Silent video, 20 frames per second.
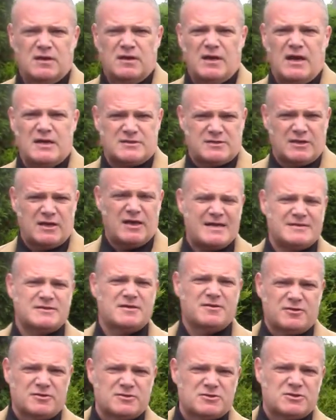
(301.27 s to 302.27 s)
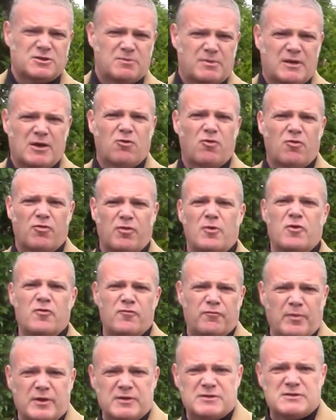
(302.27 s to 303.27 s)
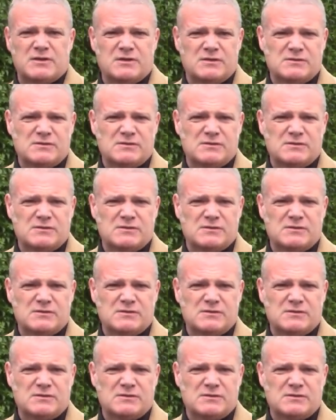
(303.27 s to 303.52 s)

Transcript: it's the latter that's doing all the movement.